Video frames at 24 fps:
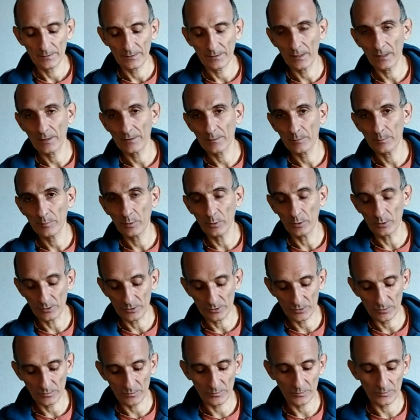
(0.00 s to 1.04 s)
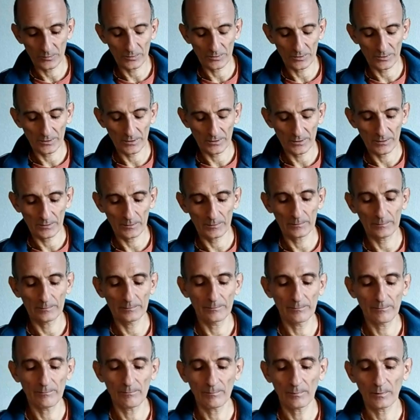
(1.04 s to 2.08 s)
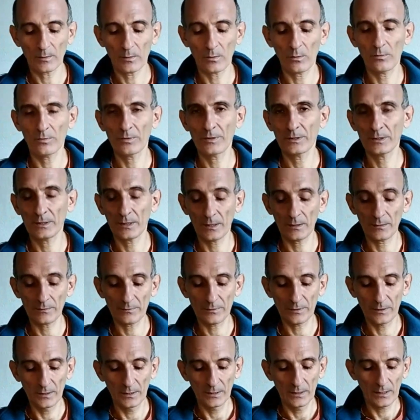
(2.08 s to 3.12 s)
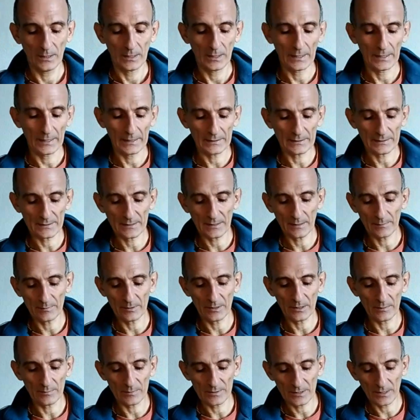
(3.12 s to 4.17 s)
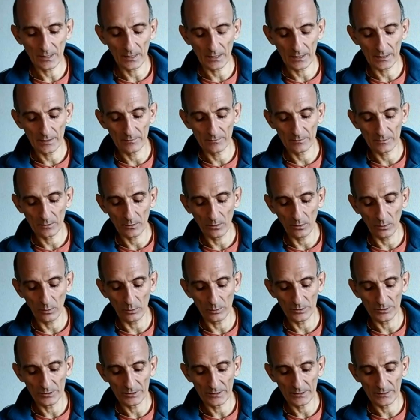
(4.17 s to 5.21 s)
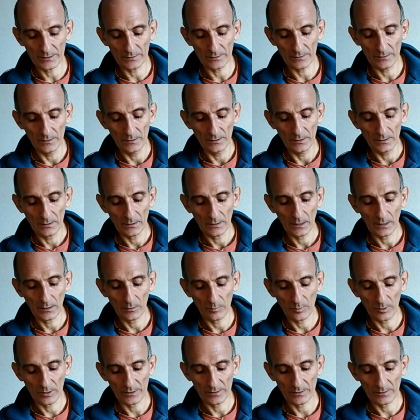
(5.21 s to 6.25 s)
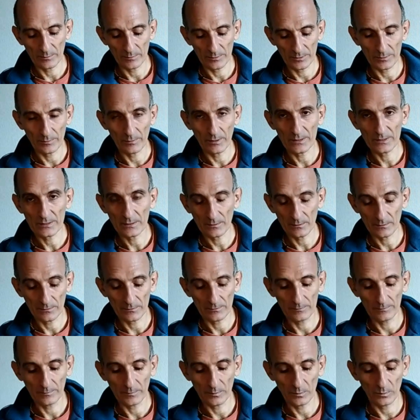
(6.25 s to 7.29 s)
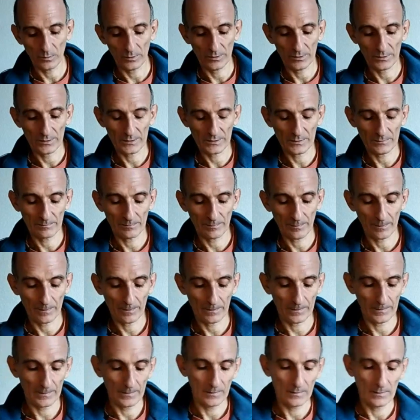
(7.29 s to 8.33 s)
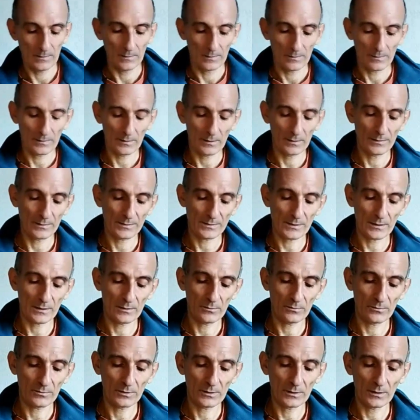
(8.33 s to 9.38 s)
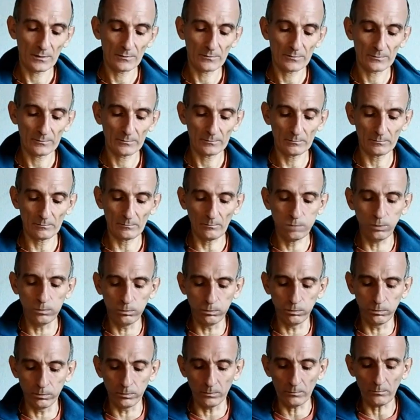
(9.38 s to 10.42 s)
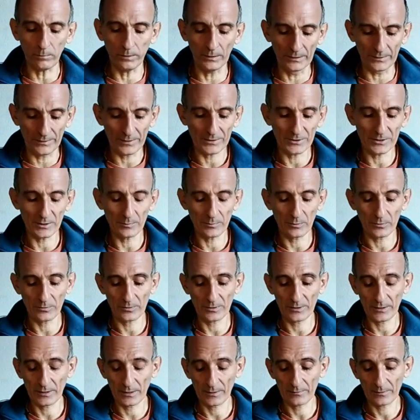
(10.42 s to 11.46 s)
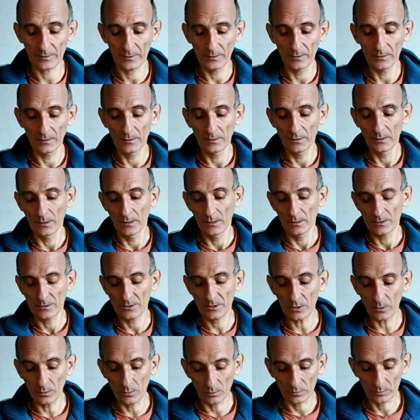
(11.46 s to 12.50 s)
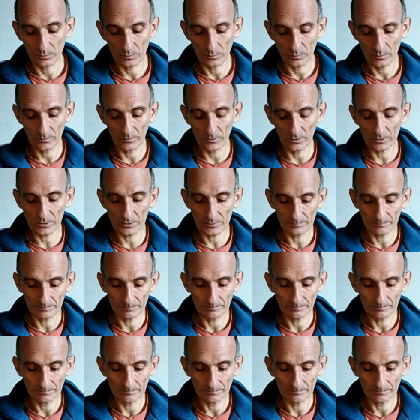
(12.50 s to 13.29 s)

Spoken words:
other point of the knife, and sometimes I even hold it and help a little bit myself with this, the other side of the knife, the tip of the knife. So we've got.